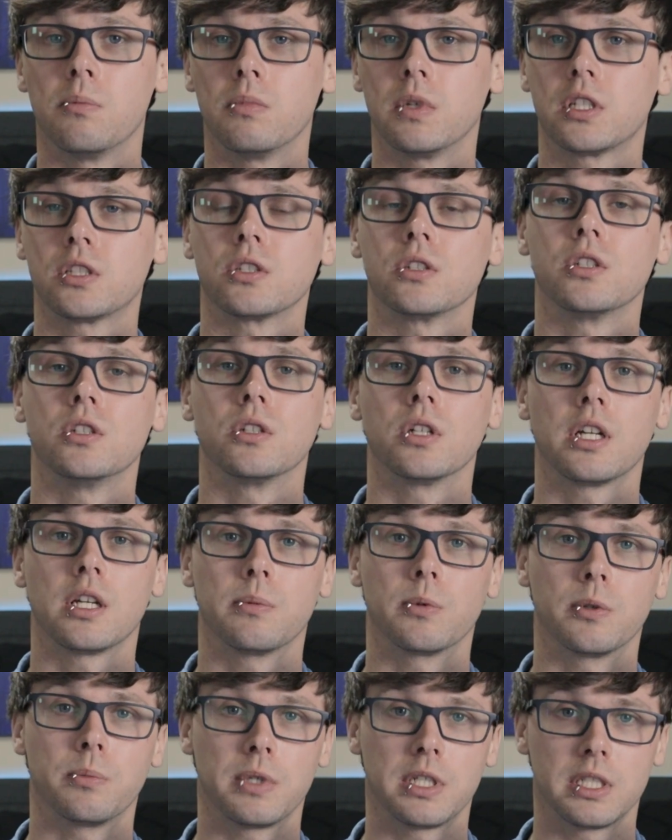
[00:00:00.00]
make sure you're
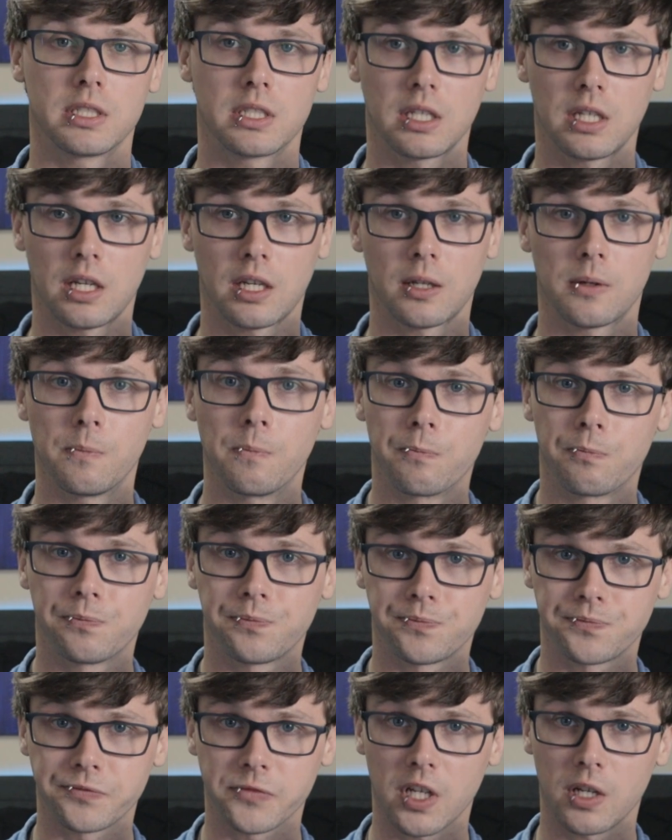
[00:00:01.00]
able to maintain
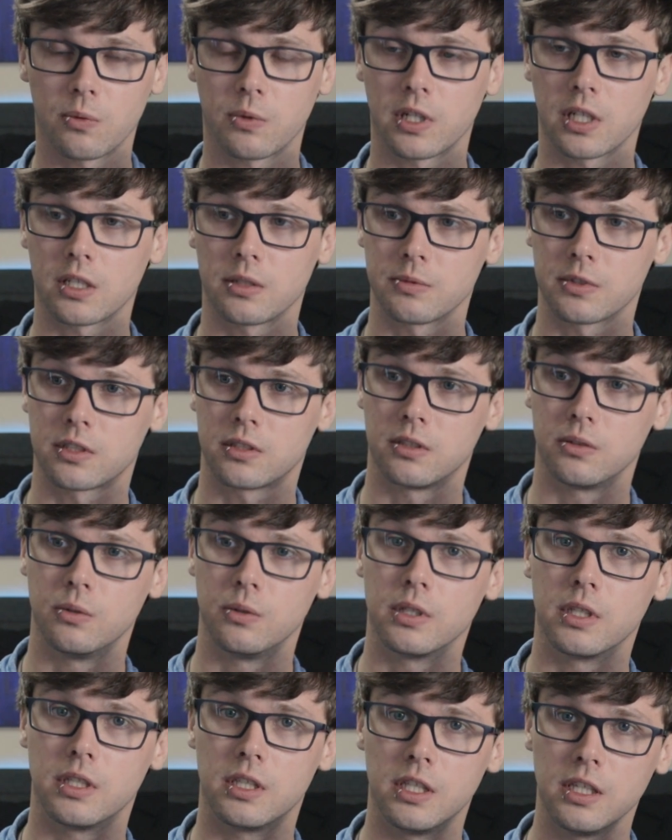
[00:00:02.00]
and when it comes
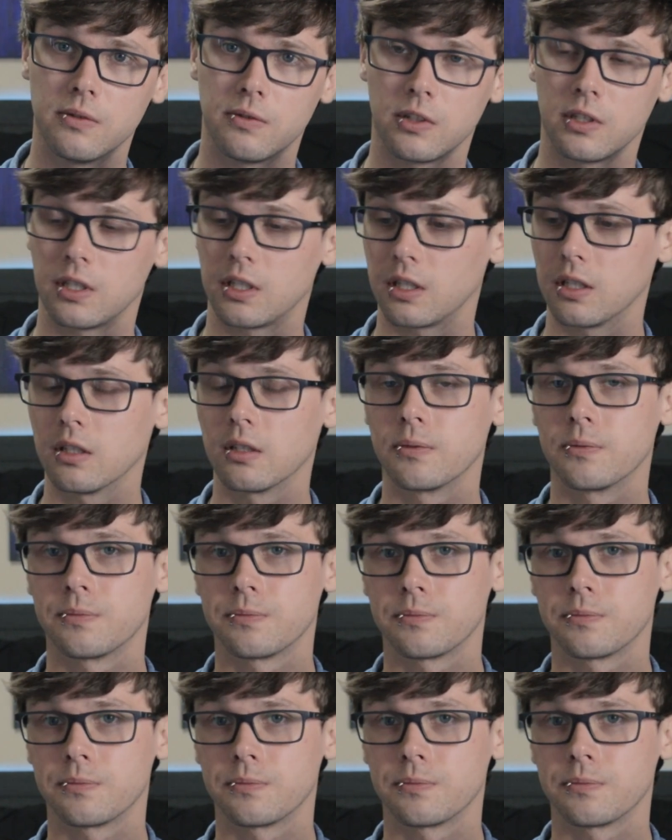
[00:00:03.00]
to giving